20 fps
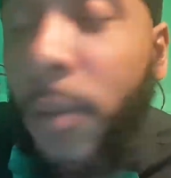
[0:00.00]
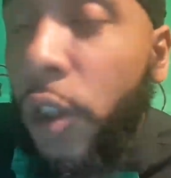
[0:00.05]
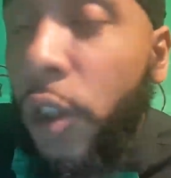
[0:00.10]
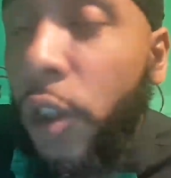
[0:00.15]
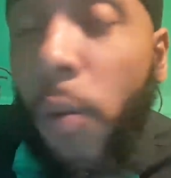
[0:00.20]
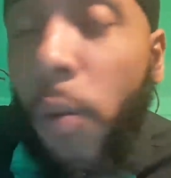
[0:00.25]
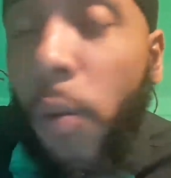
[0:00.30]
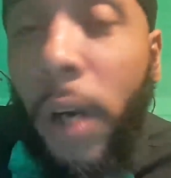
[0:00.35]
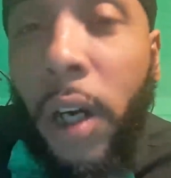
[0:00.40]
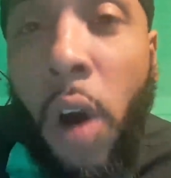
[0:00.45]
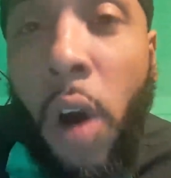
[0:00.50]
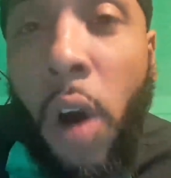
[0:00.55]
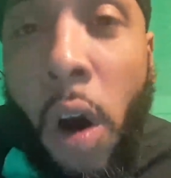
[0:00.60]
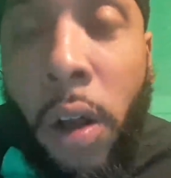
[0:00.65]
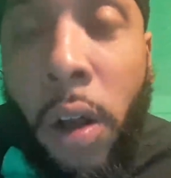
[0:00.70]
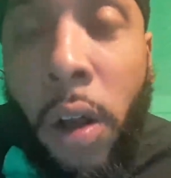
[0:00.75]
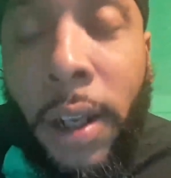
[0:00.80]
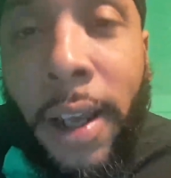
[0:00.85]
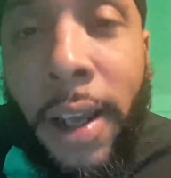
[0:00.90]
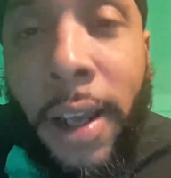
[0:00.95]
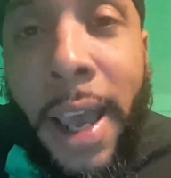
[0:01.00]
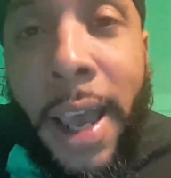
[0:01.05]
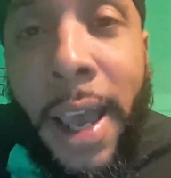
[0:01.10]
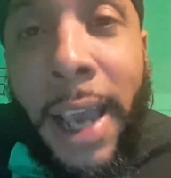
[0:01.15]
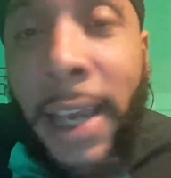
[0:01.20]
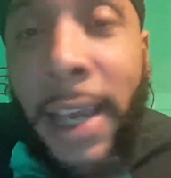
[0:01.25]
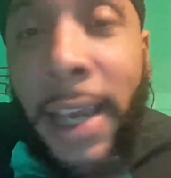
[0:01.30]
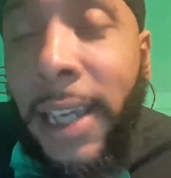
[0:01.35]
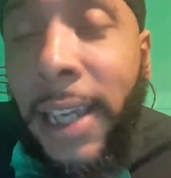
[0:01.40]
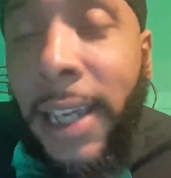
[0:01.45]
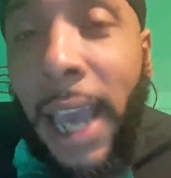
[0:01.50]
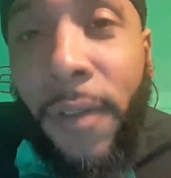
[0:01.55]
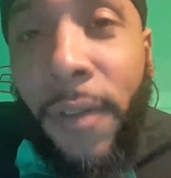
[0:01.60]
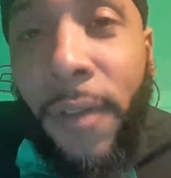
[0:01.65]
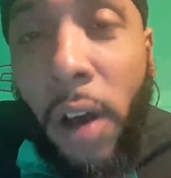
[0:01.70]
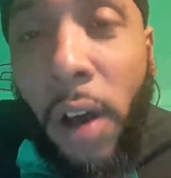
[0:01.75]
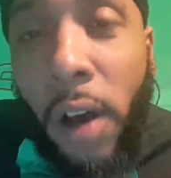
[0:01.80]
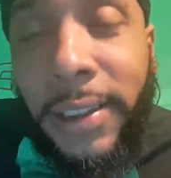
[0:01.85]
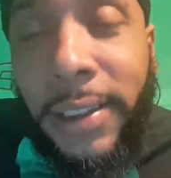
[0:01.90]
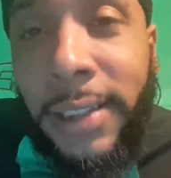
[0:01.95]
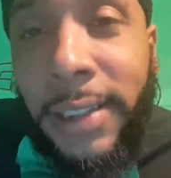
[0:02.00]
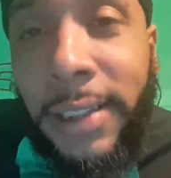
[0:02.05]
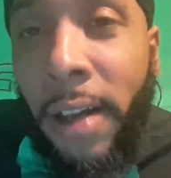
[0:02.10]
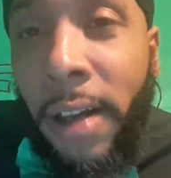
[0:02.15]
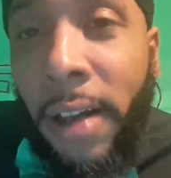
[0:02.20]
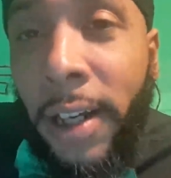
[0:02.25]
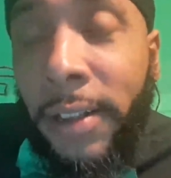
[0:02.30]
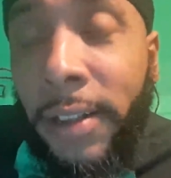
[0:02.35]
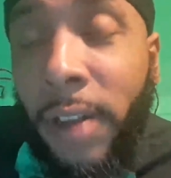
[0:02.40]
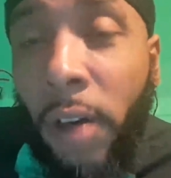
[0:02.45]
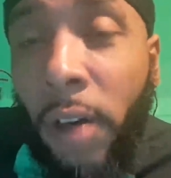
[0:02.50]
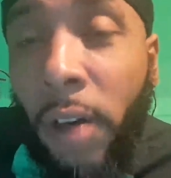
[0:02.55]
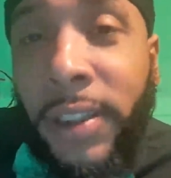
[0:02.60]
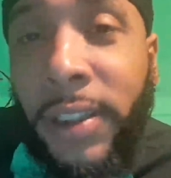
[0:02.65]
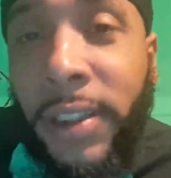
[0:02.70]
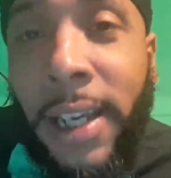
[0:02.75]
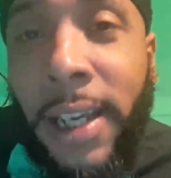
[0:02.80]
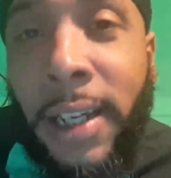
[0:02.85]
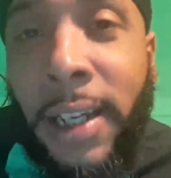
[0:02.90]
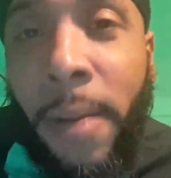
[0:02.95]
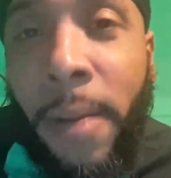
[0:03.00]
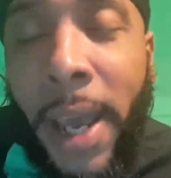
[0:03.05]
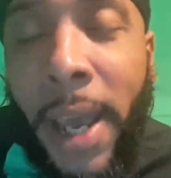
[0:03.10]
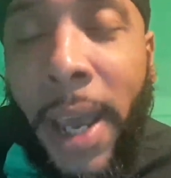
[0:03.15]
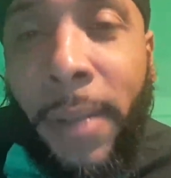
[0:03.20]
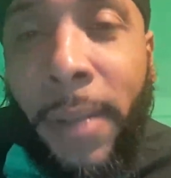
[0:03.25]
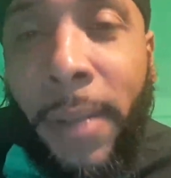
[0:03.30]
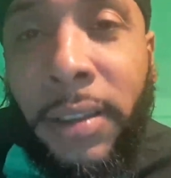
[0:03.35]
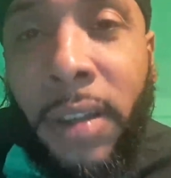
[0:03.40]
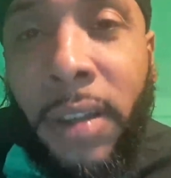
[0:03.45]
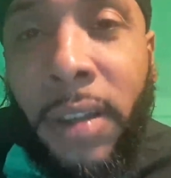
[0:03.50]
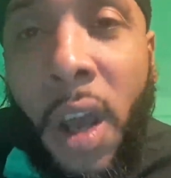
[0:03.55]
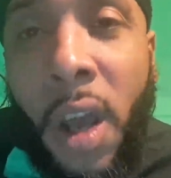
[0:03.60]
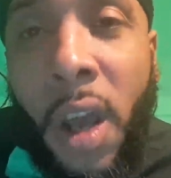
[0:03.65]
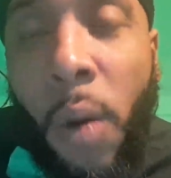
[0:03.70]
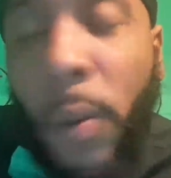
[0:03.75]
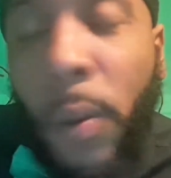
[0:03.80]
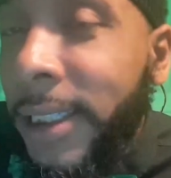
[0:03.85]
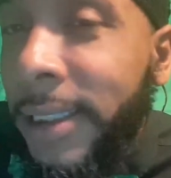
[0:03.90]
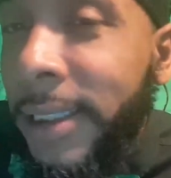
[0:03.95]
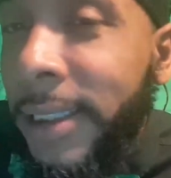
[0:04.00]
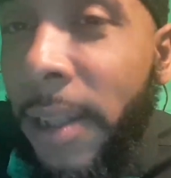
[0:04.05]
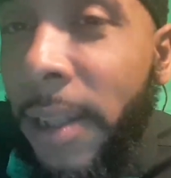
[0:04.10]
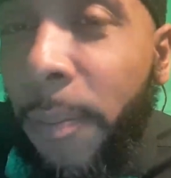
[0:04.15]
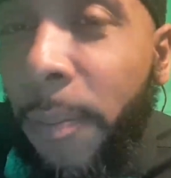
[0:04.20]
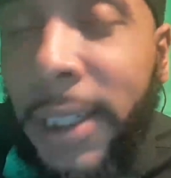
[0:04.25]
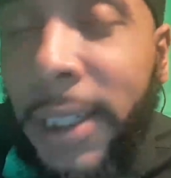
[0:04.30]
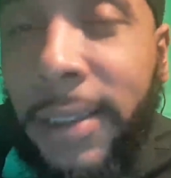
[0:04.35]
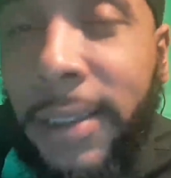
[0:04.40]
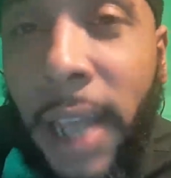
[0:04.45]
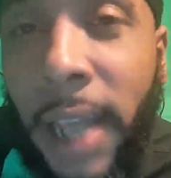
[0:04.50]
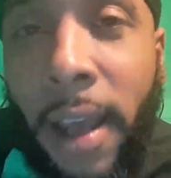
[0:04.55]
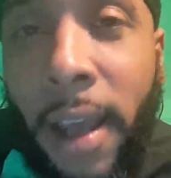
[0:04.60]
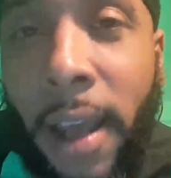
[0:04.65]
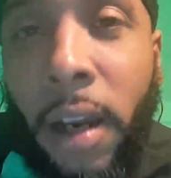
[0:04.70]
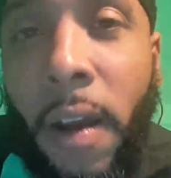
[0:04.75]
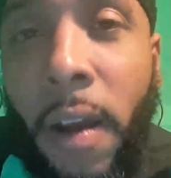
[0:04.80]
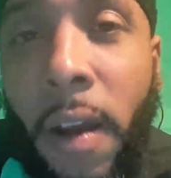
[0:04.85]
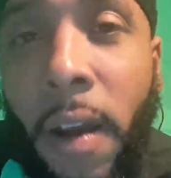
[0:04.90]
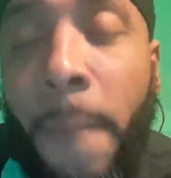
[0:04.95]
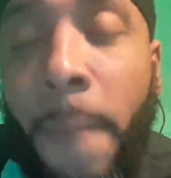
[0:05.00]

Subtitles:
you want to call it. And he gave y'all 613 commandments, which is simply 10.